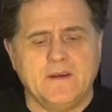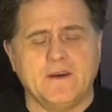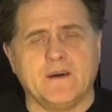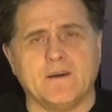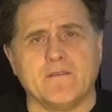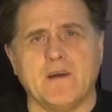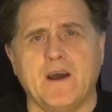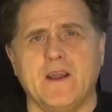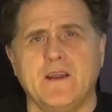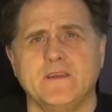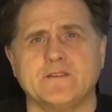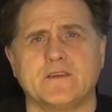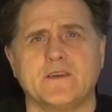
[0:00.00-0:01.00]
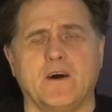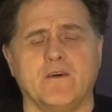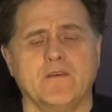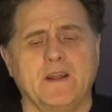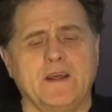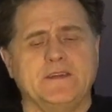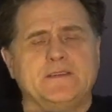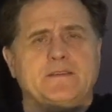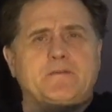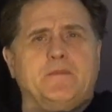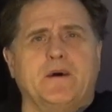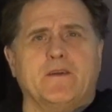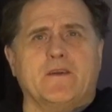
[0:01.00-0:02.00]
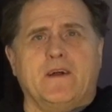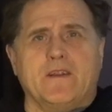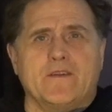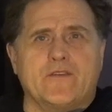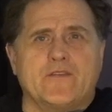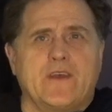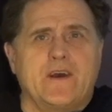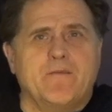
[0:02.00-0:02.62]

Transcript: All right, here's the correlation about all this